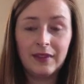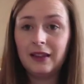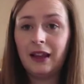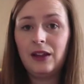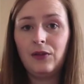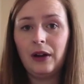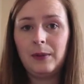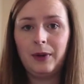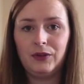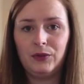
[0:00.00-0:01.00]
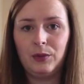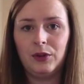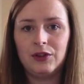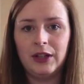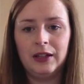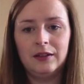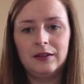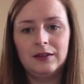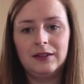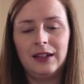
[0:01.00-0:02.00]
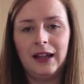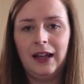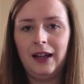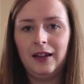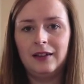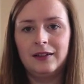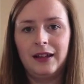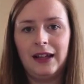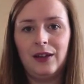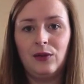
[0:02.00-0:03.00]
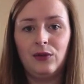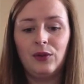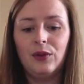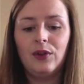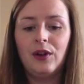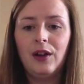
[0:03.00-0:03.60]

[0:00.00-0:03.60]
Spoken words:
Thank you very much for watching today, and thank you for